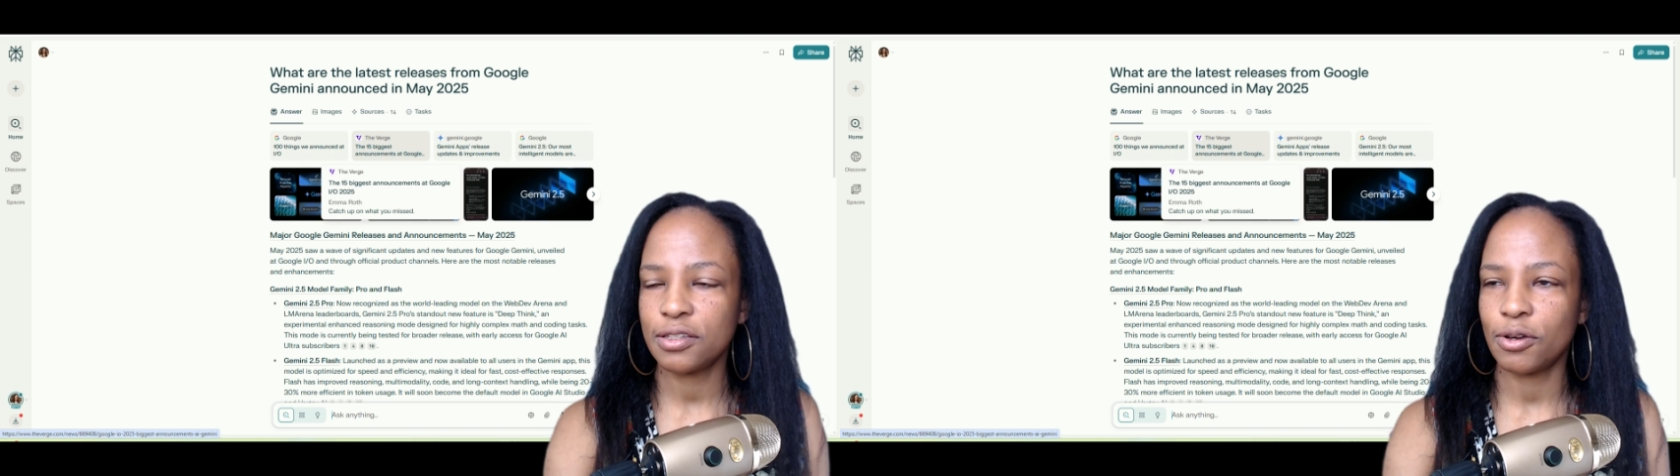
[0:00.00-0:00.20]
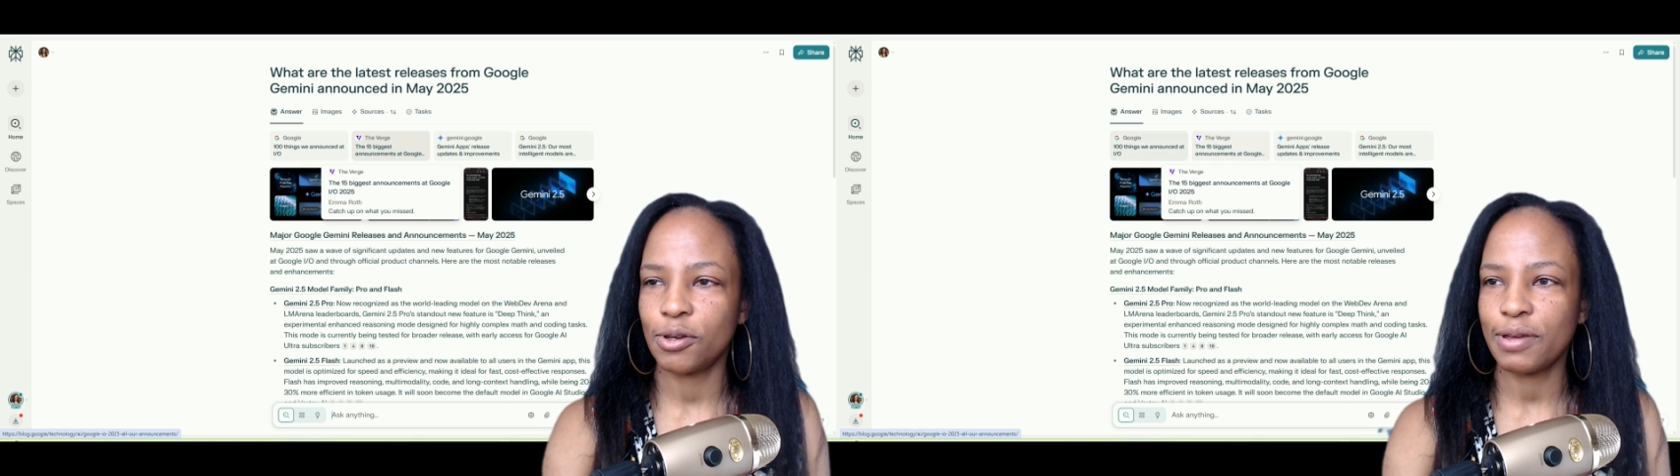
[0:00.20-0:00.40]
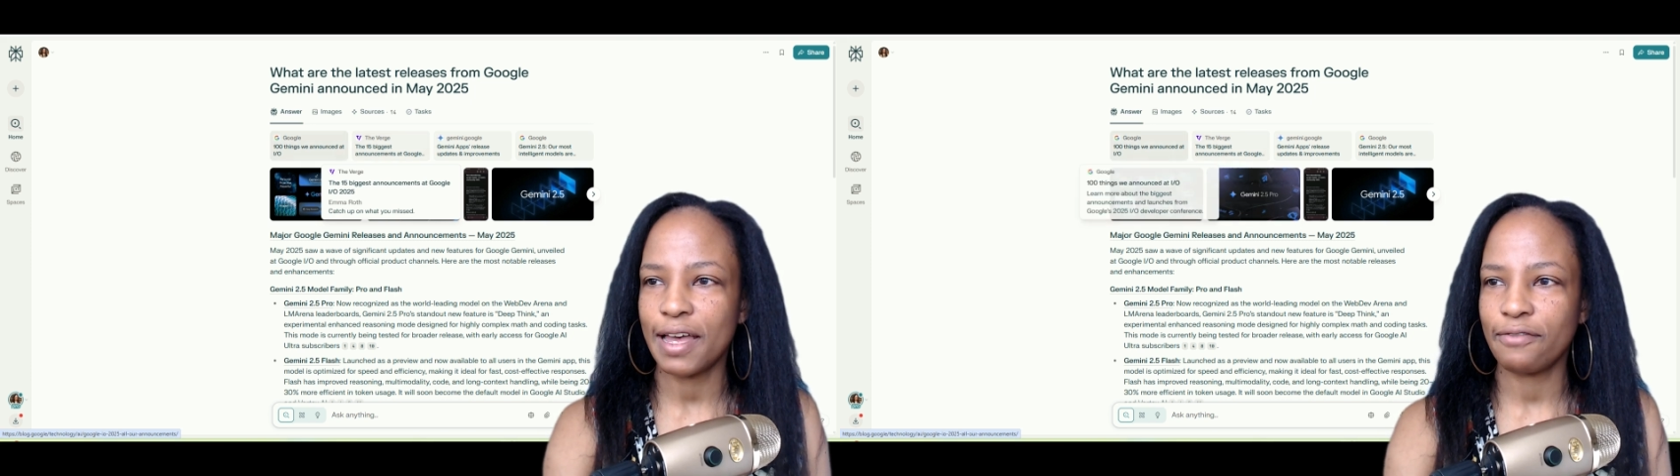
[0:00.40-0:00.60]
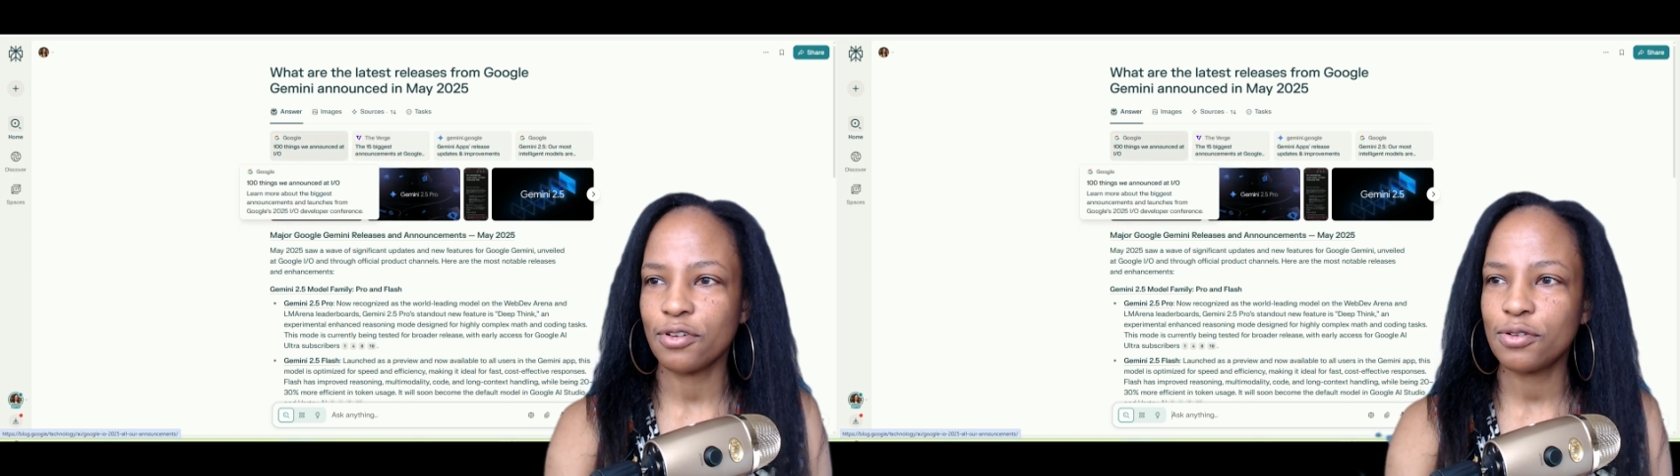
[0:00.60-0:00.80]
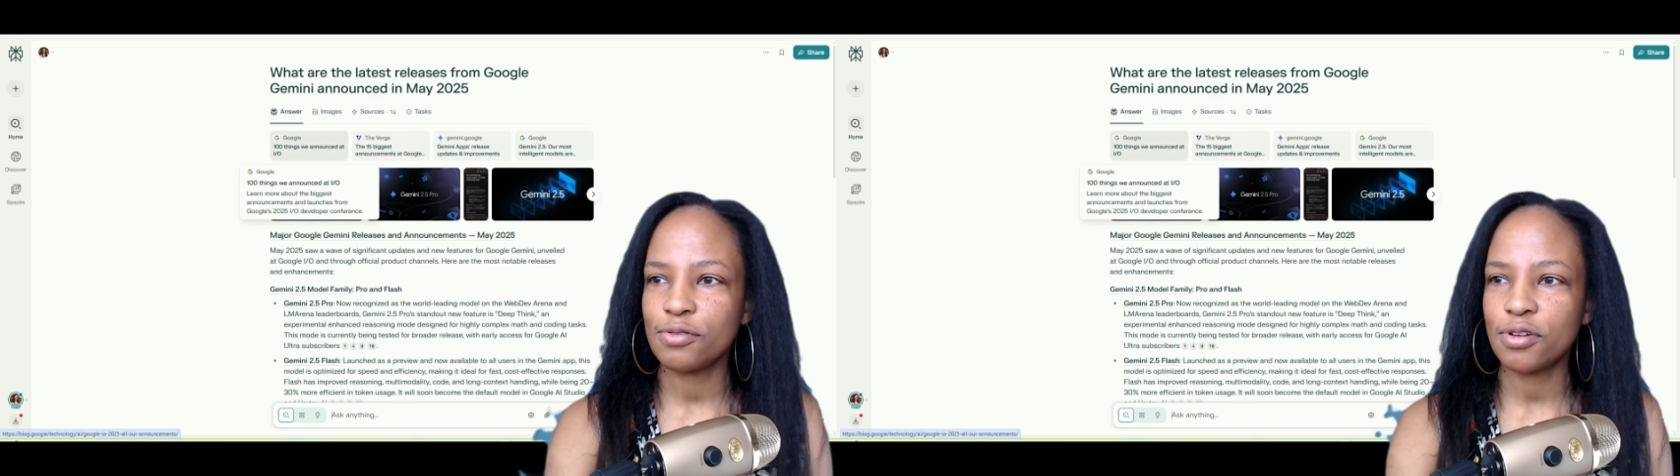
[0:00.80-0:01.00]
So you have
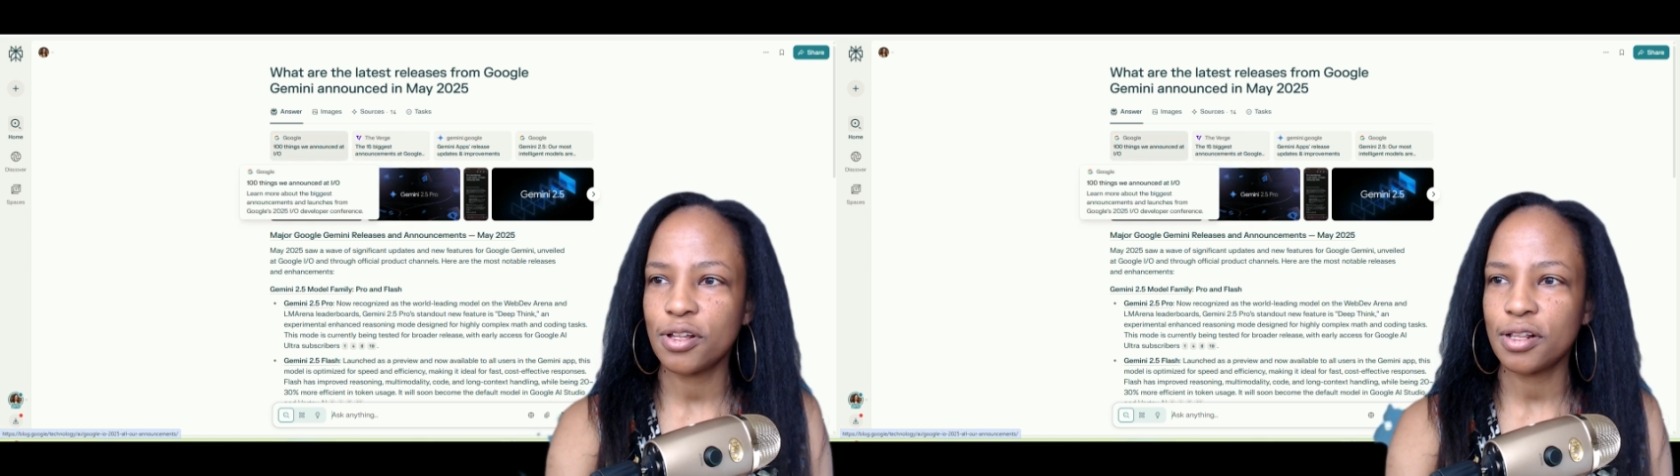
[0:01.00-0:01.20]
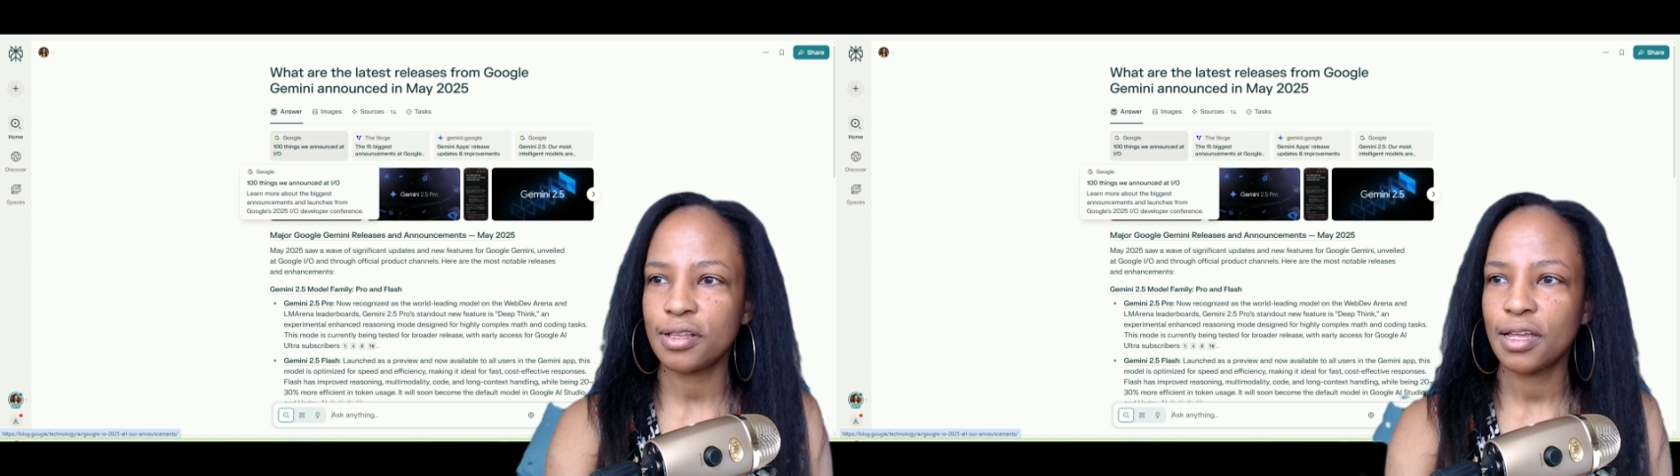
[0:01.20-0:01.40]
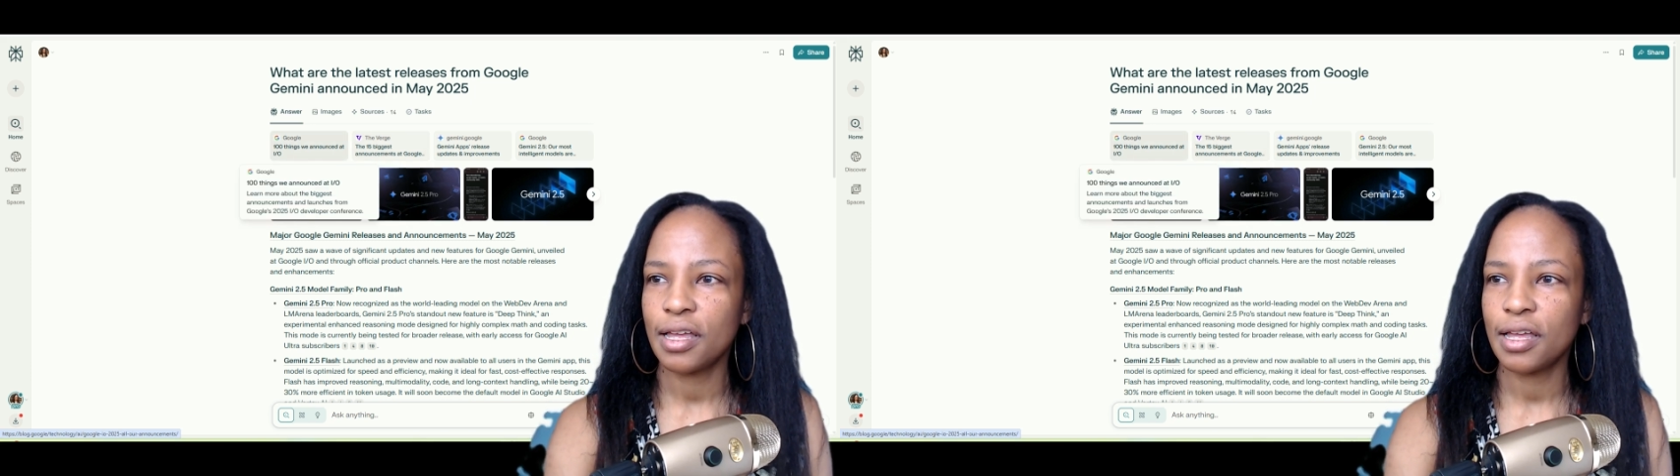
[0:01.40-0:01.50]
Google,